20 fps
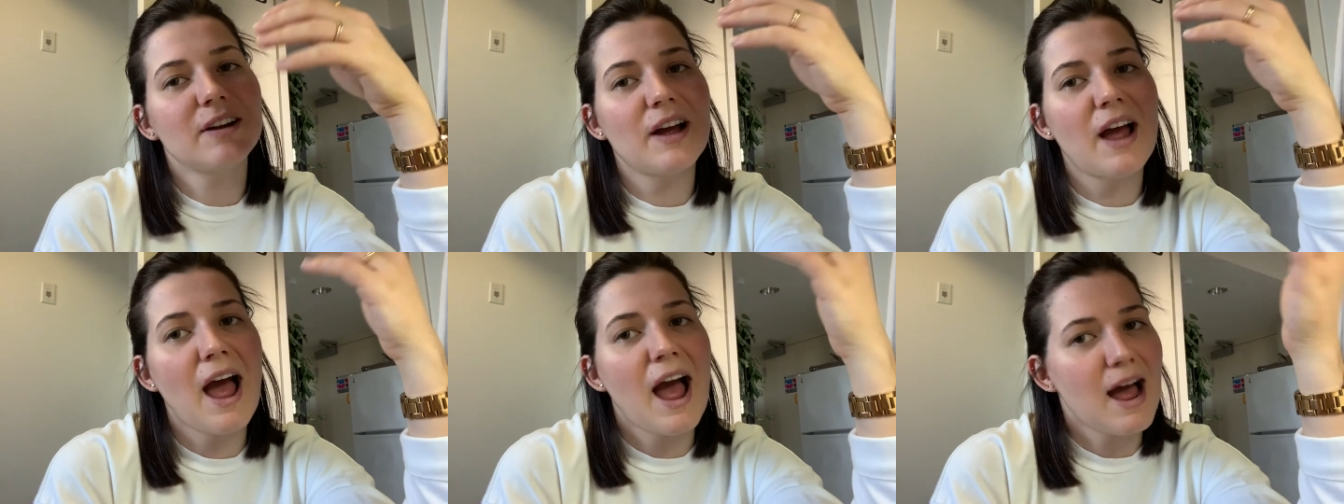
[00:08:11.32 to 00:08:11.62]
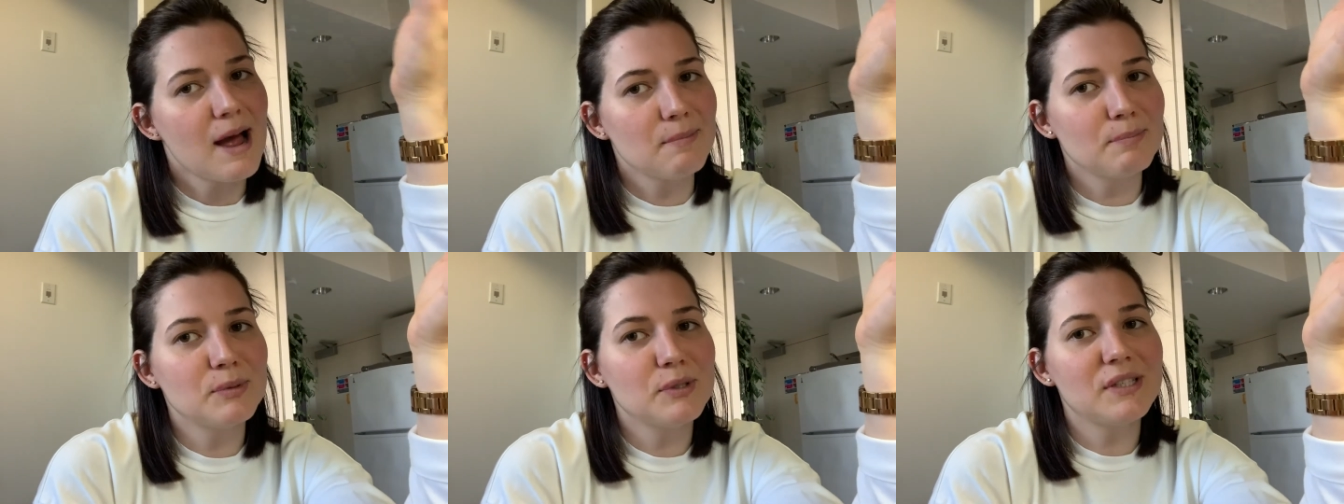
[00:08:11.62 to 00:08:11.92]

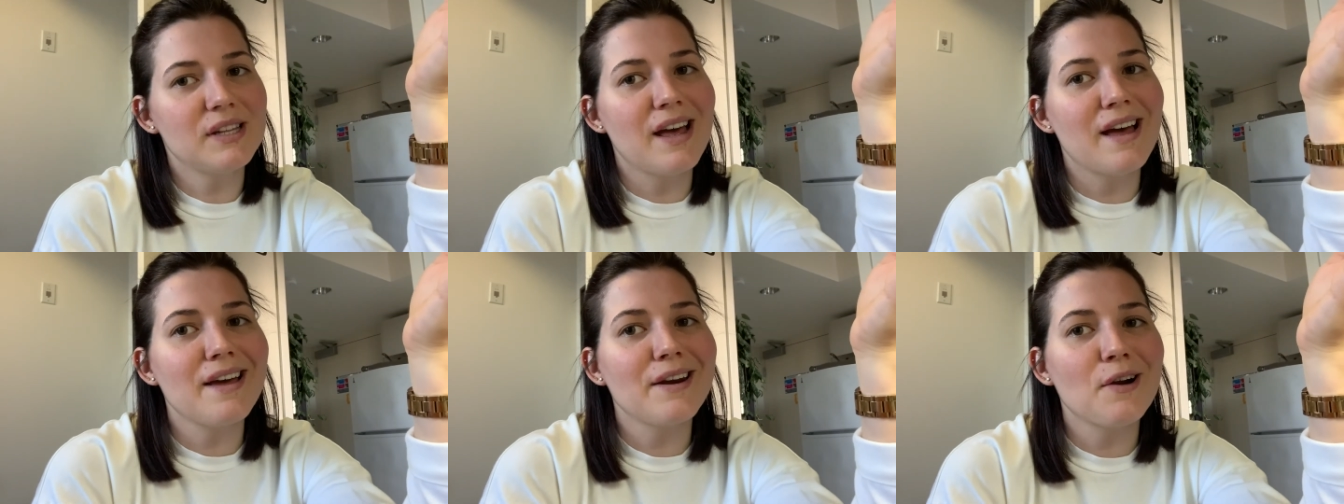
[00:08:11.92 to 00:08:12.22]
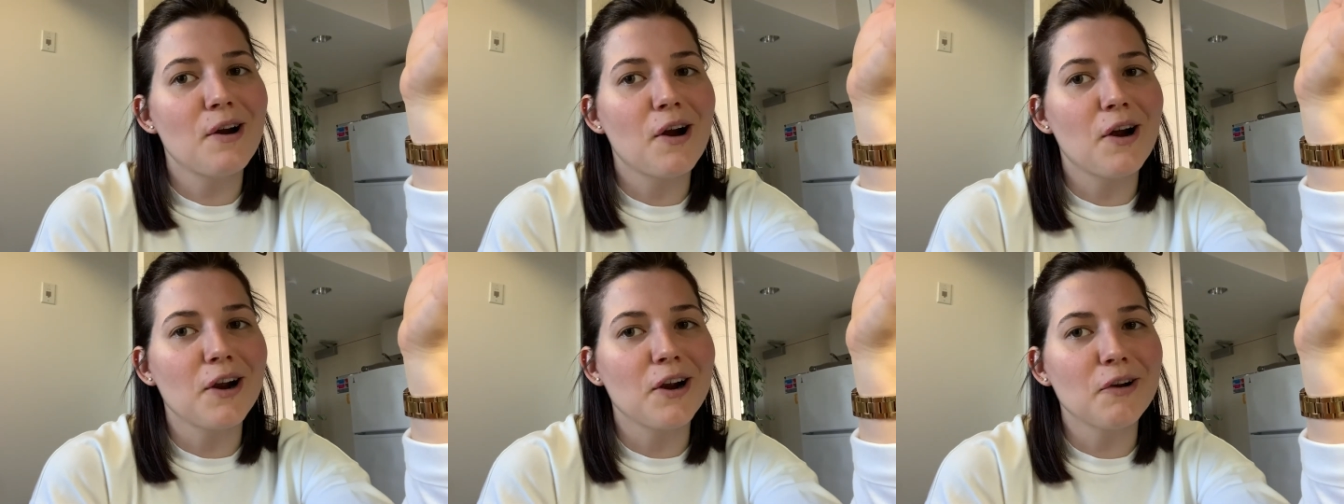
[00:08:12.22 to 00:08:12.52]
apps that
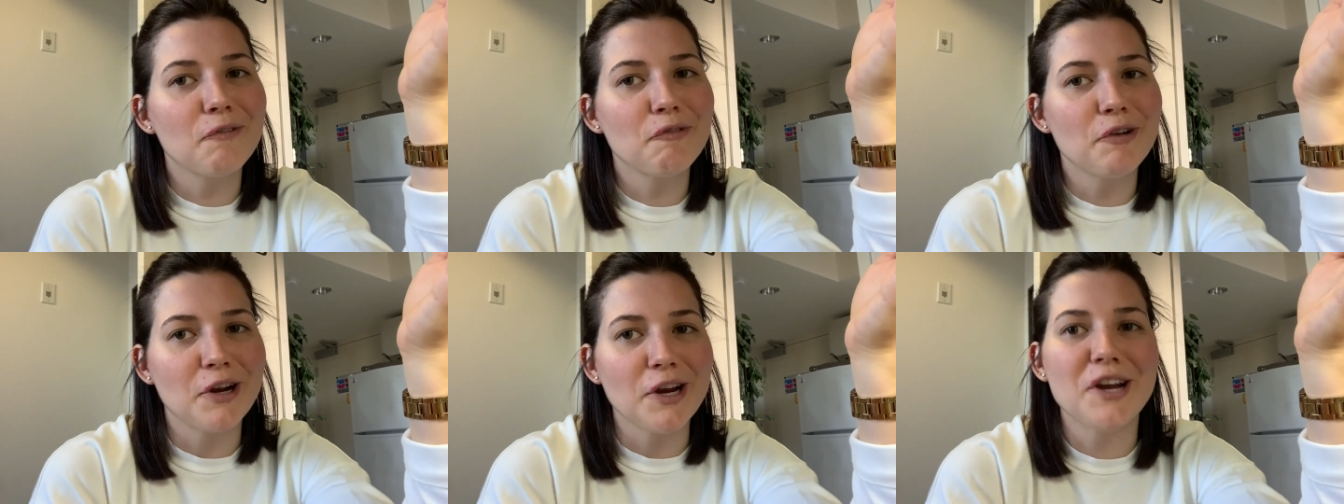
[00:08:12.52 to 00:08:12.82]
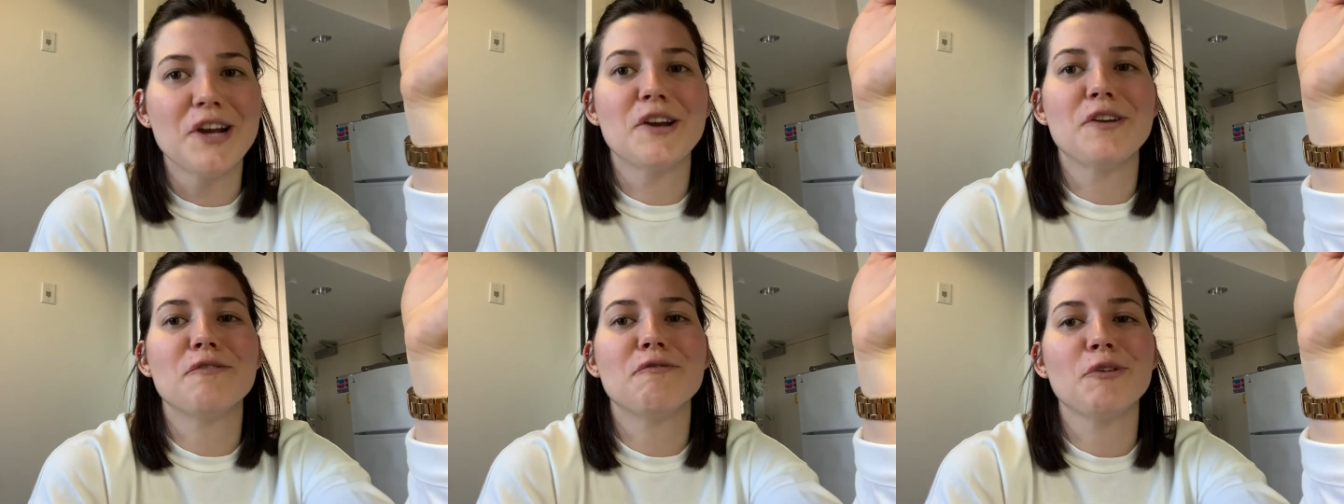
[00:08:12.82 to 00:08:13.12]
are very
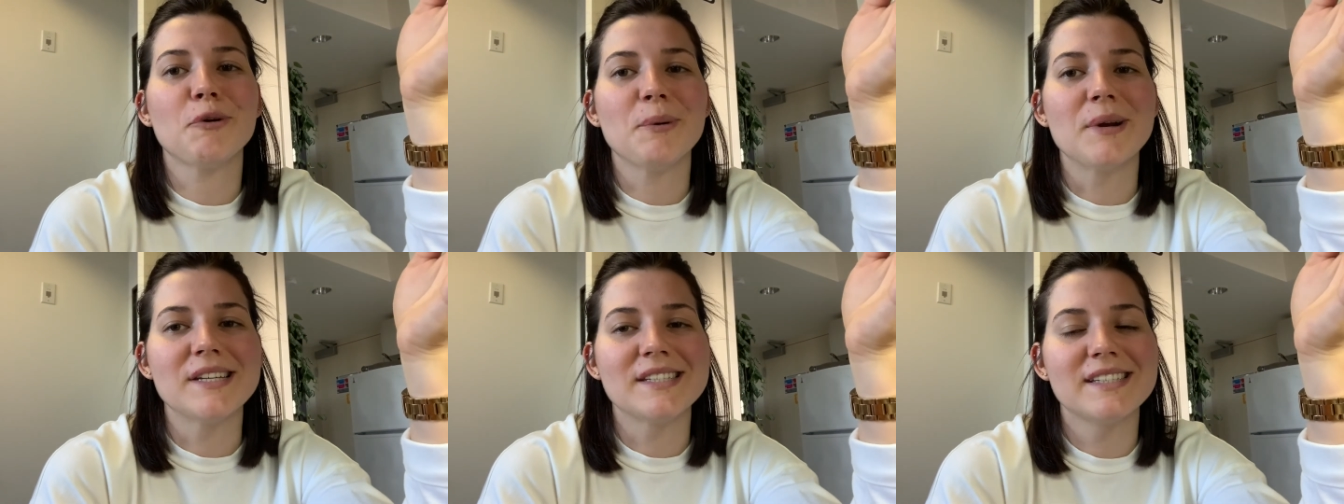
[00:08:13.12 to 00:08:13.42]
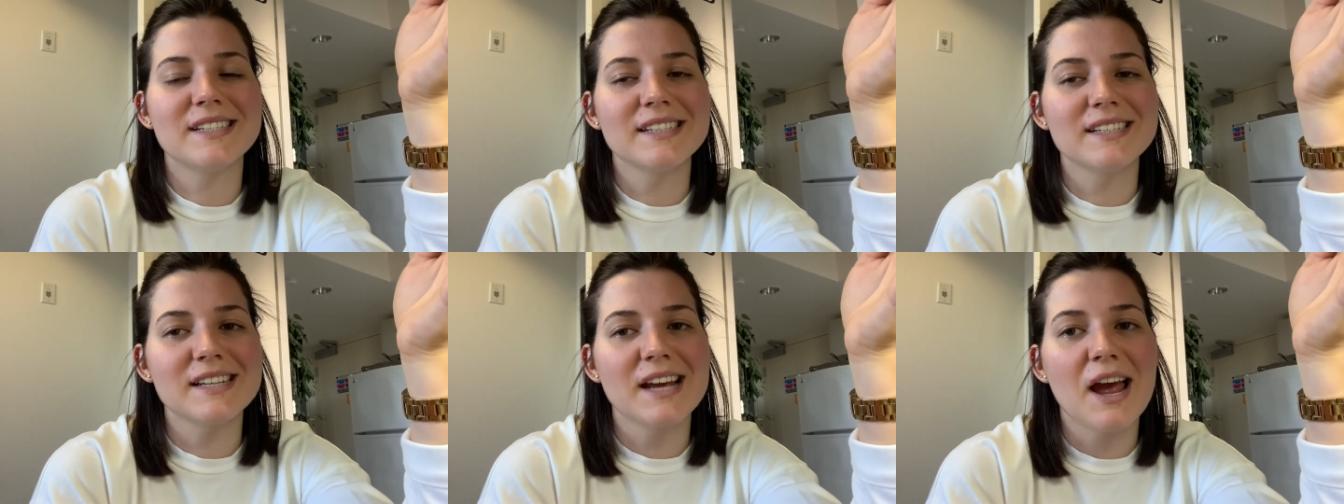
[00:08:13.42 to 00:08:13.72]
good for
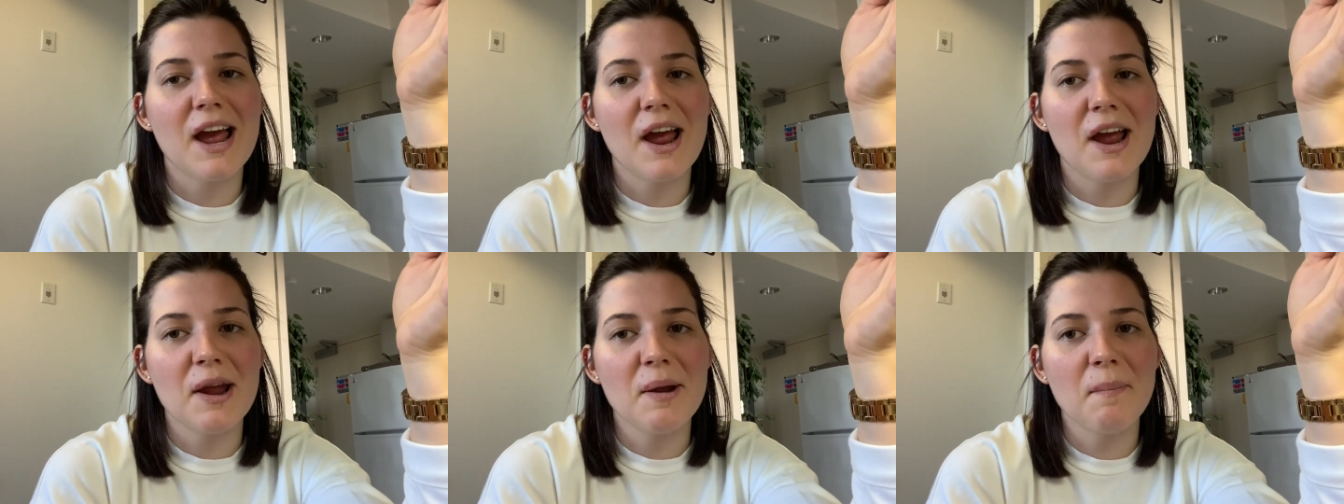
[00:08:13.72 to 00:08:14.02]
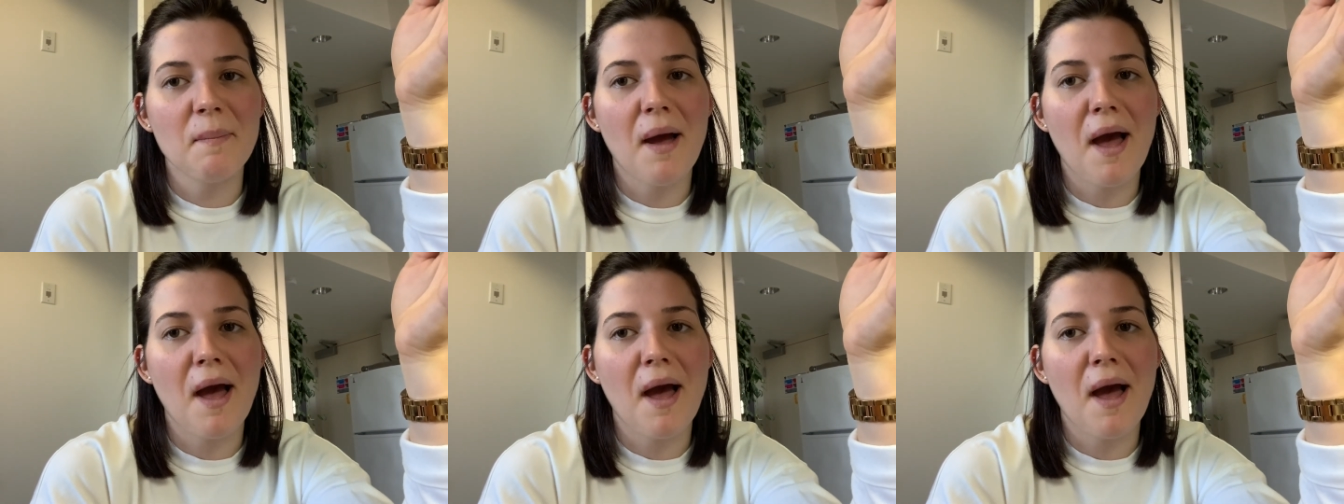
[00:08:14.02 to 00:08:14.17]
wasting time,